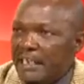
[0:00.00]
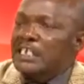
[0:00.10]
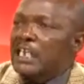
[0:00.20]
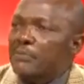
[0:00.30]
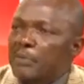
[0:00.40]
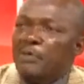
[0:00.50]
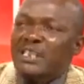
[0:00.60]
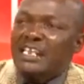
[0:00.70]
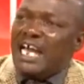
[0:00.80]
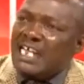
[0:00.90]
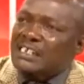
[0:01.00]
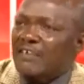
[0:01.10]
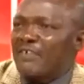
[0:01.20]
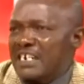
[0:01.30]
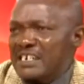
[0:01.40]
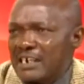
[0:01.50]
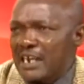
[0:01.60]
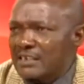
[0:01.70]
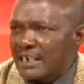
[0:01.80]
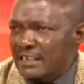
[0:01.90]
these are the people that the Hustler Fund is
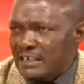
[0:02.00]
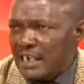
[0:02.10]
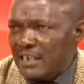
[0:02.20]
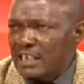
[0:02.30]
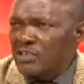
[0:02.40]
actually targeting at.